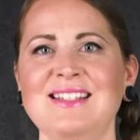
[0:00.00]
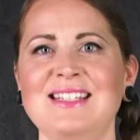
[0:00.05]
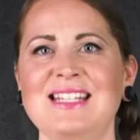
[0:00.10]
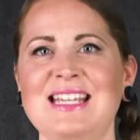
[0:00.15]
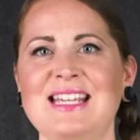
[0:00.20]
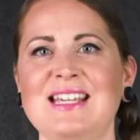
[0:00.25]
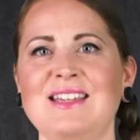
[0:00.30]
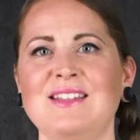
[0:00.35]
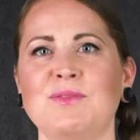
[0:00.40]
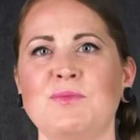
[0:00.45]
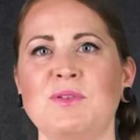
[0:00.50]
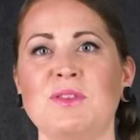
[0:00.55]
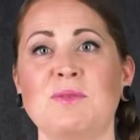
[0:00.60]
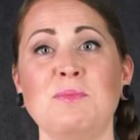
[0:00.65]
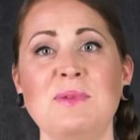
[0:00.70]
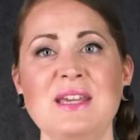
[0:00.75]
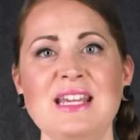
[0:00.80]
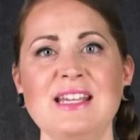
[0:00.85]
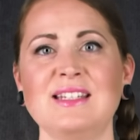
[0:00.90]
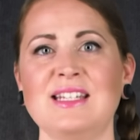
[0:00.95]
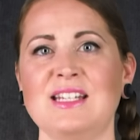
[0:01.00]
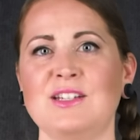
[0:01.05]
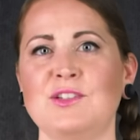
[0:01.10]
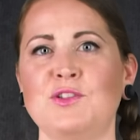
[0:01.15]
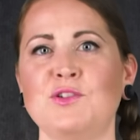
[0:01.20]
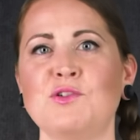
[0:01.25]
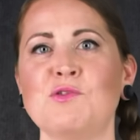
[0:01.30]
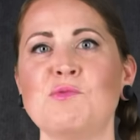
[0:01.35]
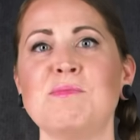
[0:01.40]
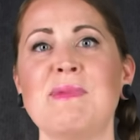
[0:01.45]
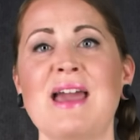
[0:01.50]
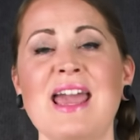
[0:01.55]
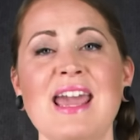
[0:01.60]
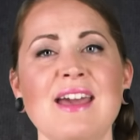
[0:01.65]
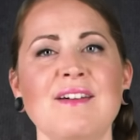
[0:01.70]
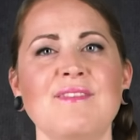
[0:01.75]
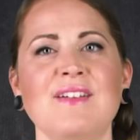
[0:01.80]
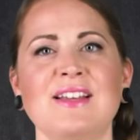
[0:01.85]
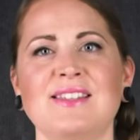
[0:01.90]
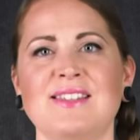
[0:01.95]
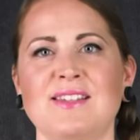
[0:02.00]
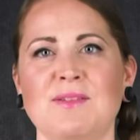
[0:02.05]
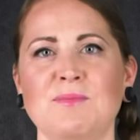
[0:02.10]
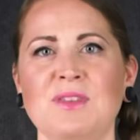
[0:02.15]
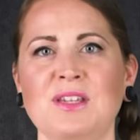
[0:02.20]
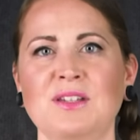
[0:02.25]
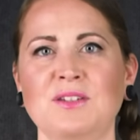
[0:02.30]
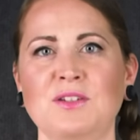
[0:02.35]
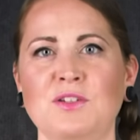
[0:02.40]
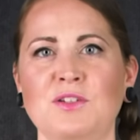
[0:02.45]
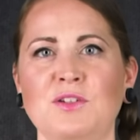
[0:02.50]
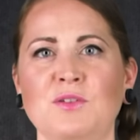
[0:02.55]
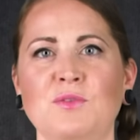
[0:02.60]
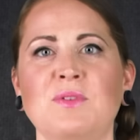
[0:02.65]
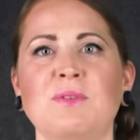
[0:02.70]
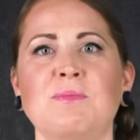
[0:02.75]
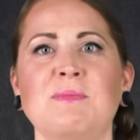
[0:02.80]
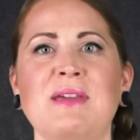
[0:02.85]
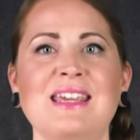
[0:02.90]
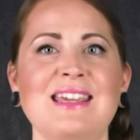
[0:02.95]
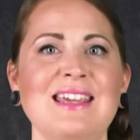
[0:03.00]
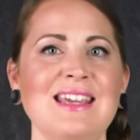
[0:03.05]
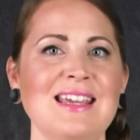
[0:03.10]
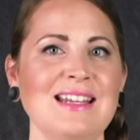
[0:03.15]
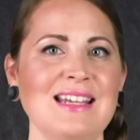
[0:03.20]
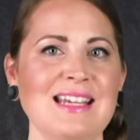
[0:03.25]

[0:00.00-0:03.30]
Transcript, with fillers: teeth with beak tissue may have had something to do with making it